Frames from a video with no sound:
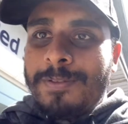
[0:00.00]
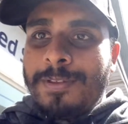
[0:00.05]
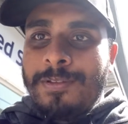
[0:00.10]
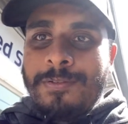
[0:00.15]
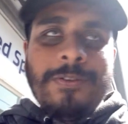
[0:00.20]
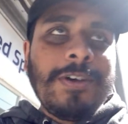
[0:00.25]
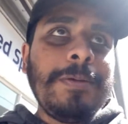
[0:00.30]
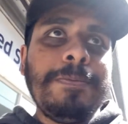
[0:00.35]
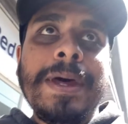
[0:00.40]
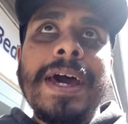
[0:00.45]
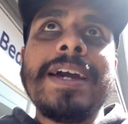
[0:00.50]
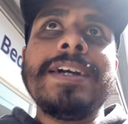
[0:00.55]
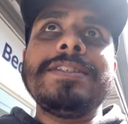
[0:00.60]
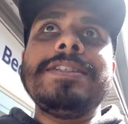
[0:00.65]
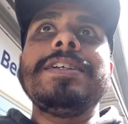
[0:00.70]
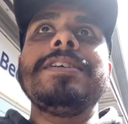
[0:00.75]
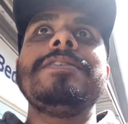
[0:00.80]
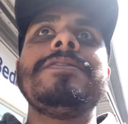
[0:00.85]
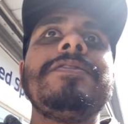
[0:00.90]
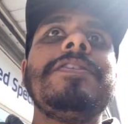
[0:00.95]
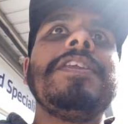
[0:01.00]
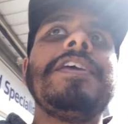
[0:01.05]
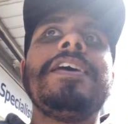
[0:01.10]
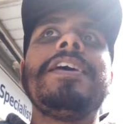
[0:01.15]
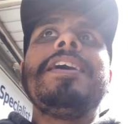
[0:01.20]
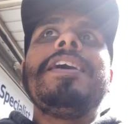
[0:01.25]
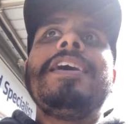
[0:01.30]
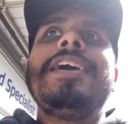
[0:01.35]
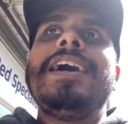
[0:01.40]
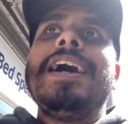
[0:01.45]
for the packaging
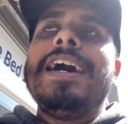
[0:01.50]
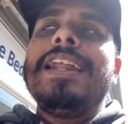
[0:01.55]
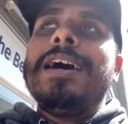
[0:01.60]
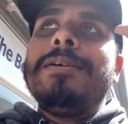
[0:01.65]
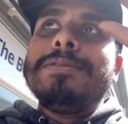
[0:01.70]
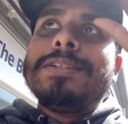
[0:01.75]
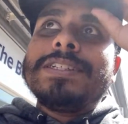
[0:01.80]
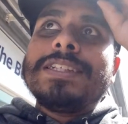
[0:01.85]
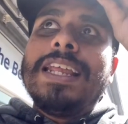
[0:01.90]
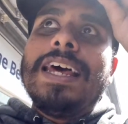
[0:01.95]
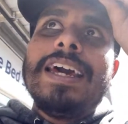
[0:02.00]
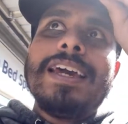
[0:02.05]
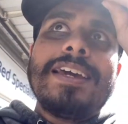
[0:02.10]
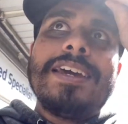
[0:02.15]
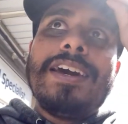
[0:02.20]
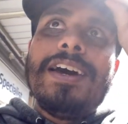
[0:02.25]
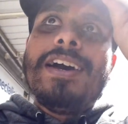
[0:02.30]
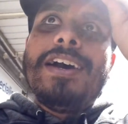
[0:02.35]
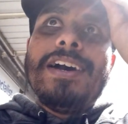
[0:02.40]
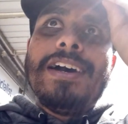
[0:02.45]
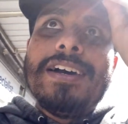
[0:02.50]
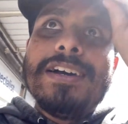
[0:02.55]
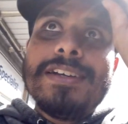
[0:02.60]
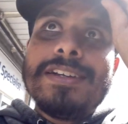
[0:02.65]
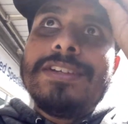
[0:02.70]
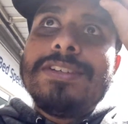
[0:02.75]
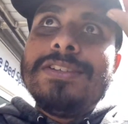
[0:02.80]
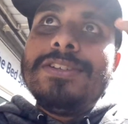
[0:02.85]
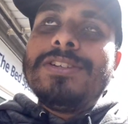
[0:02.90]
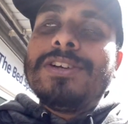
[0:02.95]
and I'm just like uh,
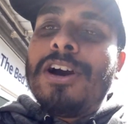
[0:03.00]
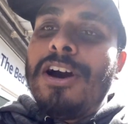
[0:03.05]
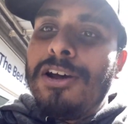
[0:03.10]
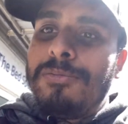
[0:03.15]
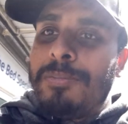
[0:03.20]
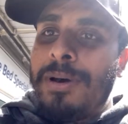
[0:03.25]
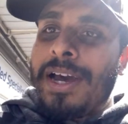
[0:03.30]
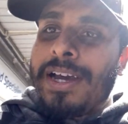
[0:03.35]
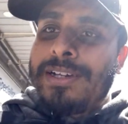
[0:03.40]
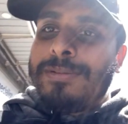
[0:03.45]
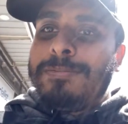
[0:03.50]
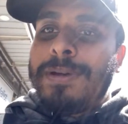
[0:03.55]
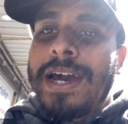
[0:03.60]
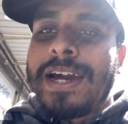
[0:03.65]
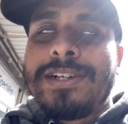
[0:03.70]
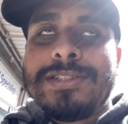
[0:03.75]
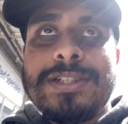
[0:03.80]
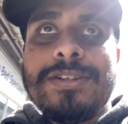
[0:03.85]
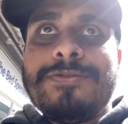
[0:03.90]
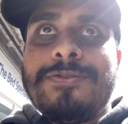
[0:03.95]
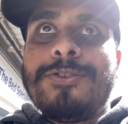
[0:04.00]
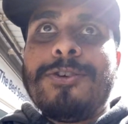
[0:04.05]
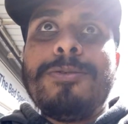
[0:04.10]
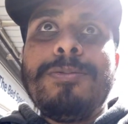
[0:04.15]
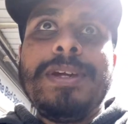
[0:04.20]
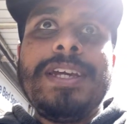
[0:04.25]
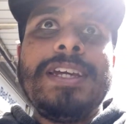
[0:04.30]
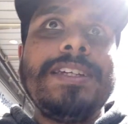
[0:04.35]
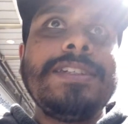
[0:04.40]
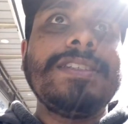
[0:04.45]
you can't pack package it for
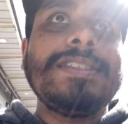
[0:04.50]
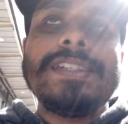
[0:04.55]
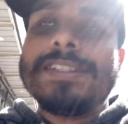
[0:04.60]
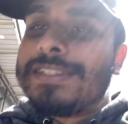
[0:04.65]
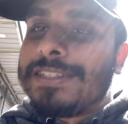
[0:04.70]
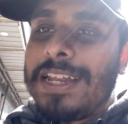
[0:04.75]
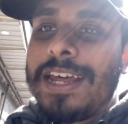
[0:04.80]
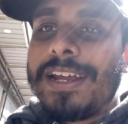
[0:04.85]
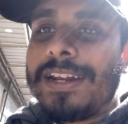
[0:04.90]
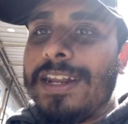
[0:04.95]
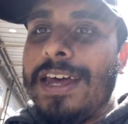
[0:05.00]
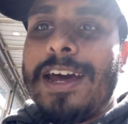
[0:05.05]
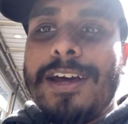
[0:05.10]
me he's just like nah